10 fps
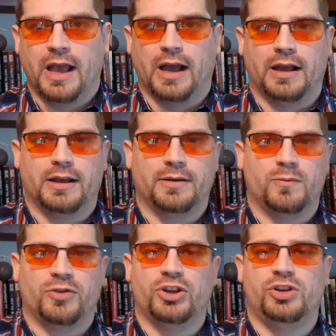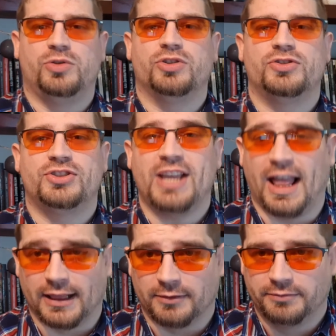that you could
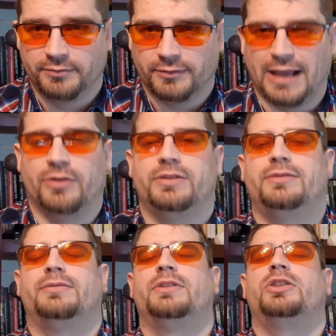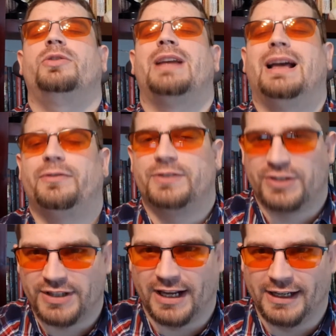sell. Now, you don't have to
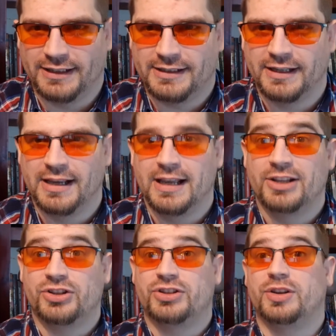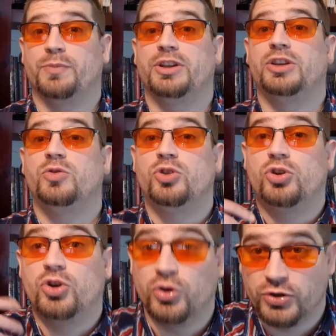sell it, just something you
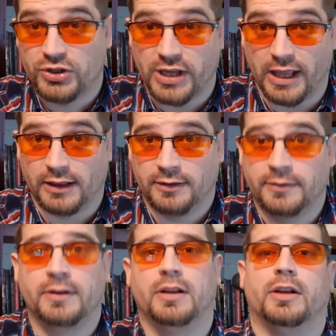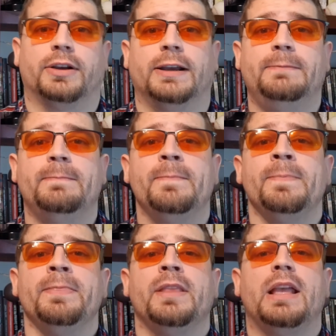could sell, okay?
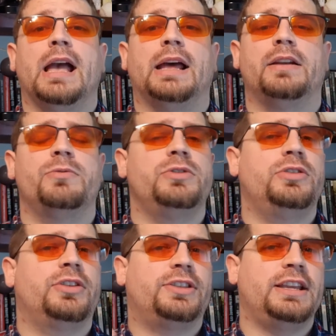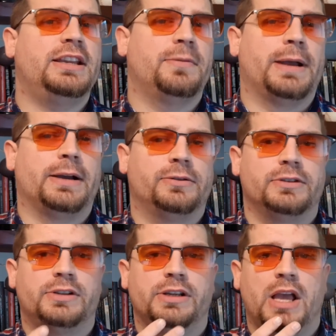And I want you to think
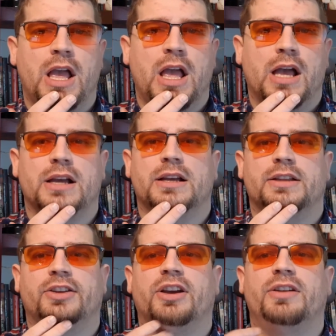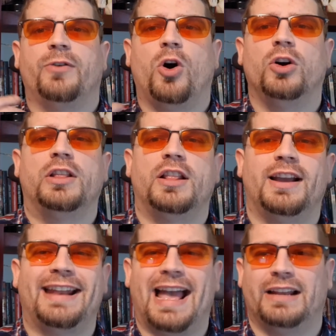about the kind of
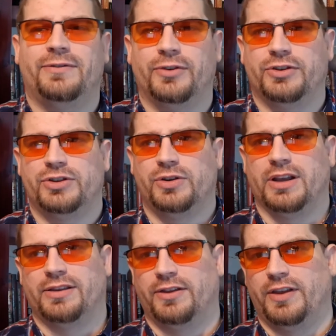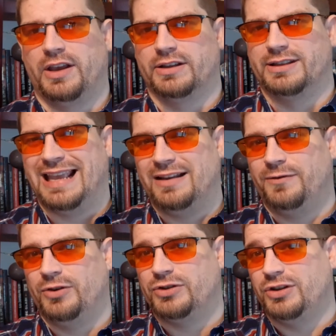online adverts you get for things, the
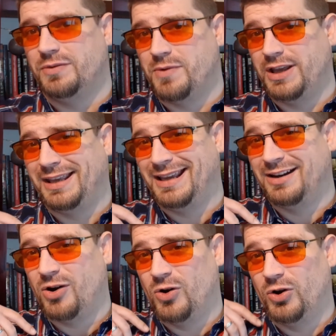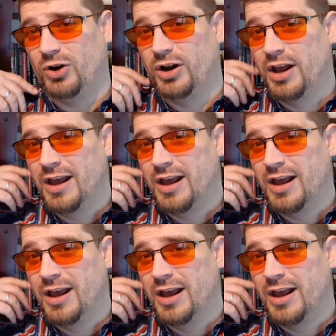adverts that you might get on